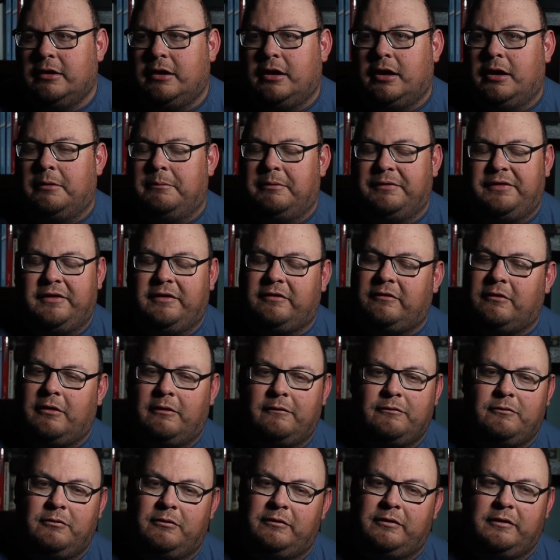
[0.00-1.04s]
but this
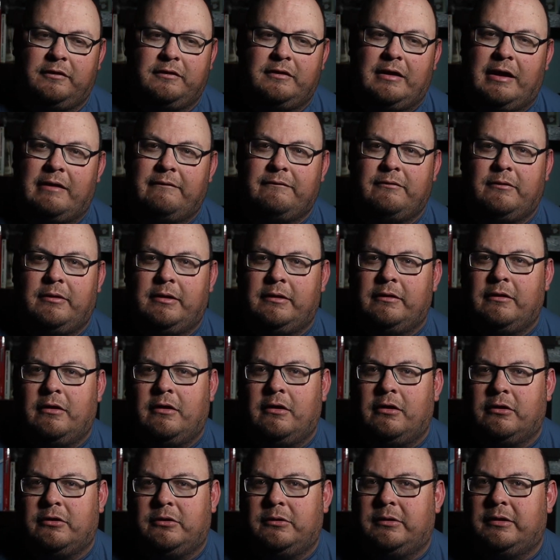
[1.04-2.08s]
golf course is not very
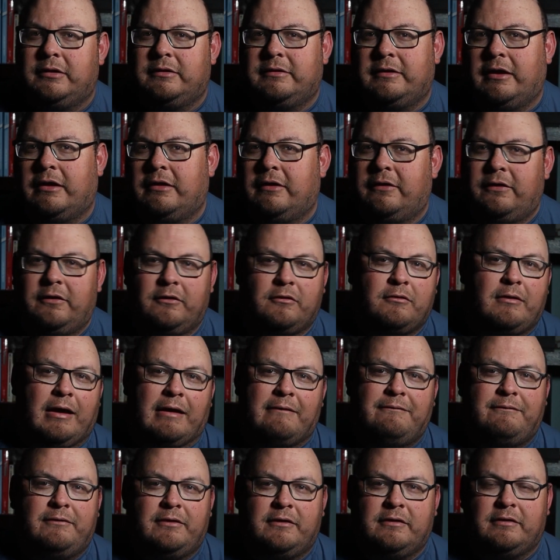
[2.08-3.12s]
long. You can tell in the
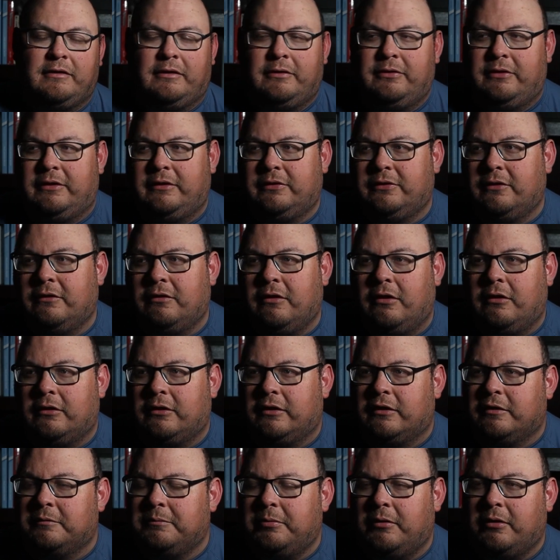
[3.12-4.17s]
graphics. I think the
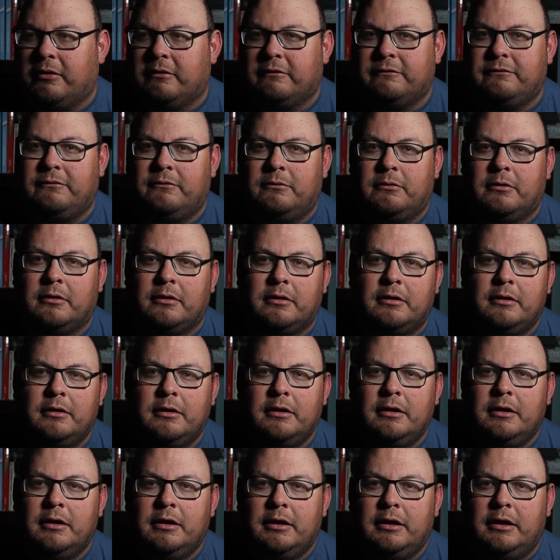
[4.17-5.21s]
longest par 4
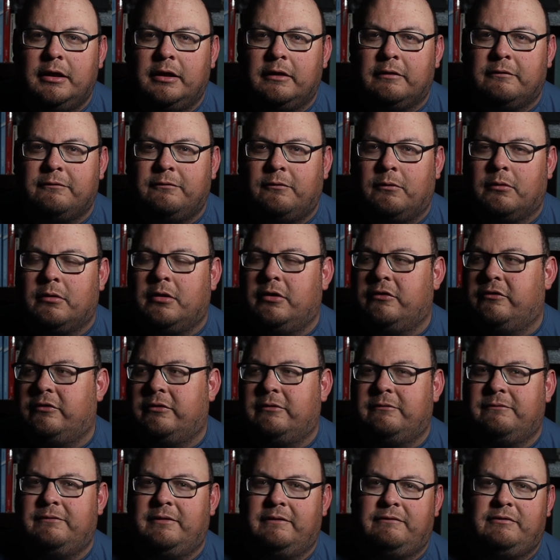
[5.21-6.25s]
is
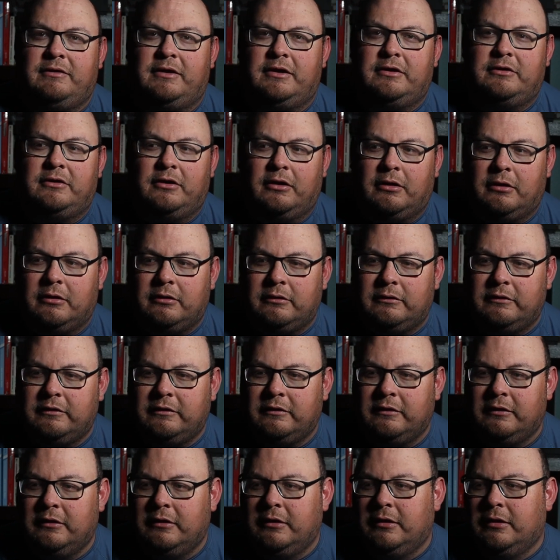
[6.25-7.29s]
415
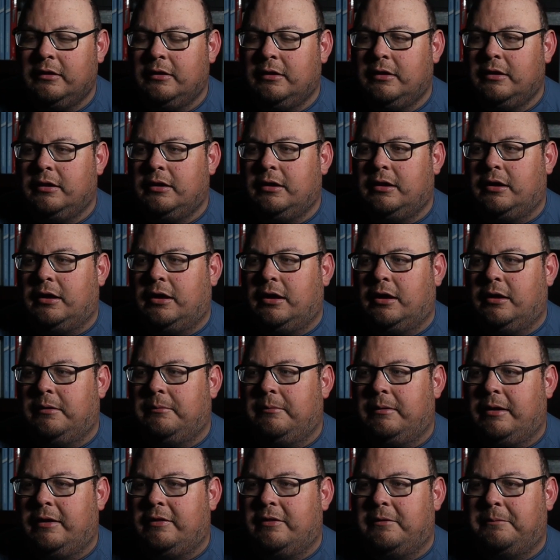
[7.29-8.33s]
yards.
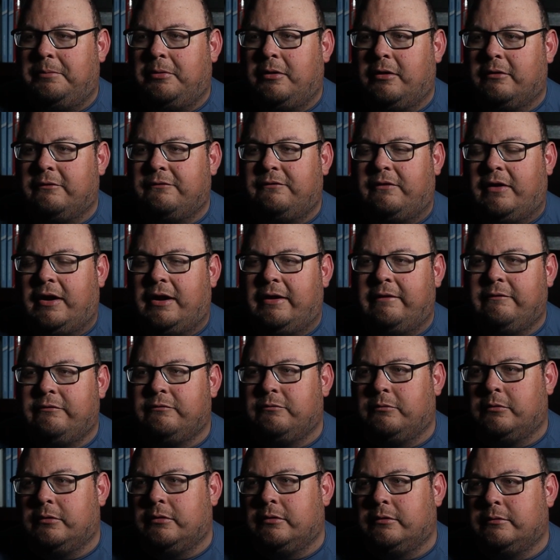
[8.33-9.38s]
And the par
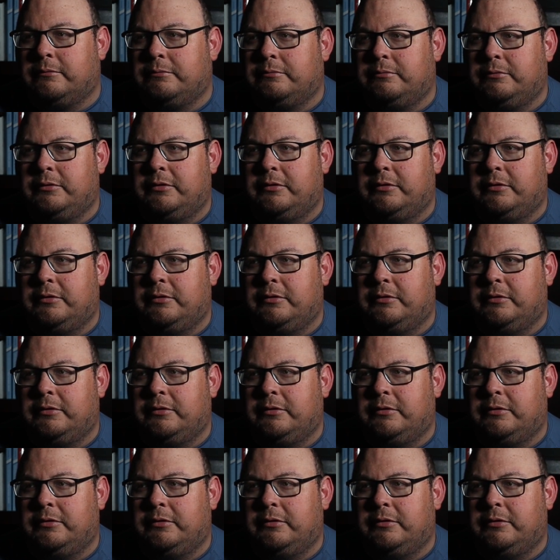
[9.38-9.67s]
5s were